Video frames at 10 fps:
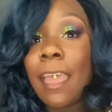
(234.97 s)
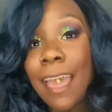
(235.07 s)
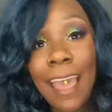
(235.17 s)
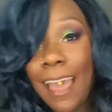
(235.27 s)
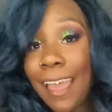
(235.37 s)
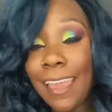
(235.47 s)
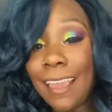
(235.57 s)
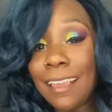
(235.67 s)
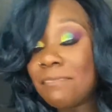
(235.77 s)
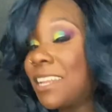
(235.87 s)

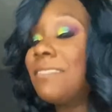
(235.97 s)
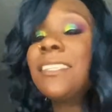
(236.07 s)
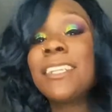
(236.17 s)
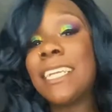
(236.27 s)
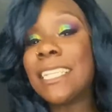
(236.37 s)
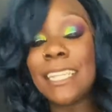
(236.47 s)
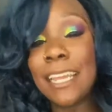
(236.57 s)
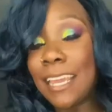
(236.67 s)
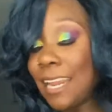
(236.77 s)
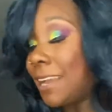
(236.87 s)
Hi, my name's Kristen.
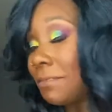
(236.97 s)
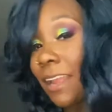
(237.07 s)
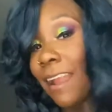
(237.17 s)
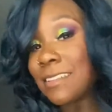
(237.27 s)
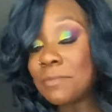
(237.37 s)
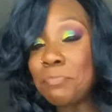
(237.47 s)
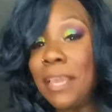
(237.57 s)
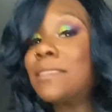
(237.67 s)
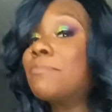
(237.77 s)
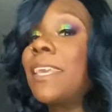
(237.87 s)
Can I come to your house and bake
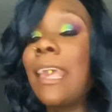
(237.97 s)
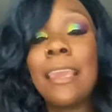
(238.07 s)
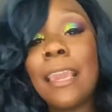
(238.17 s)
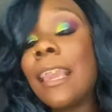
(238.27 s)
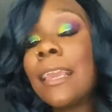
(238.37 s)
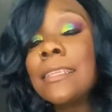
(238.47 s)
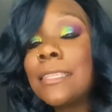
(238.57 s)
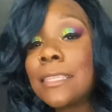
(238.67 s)
some cookies?